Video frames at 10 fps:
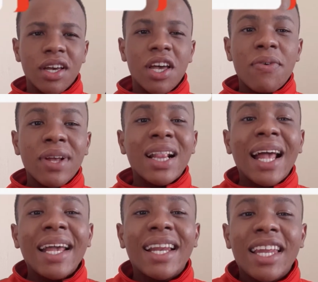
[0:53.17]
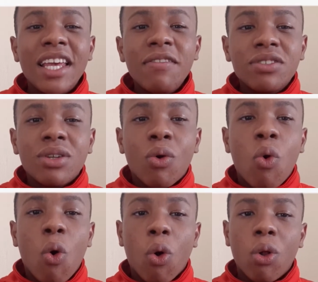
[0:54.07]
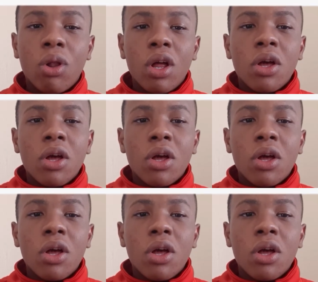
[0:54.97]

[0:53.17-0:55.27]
If a client leaves the call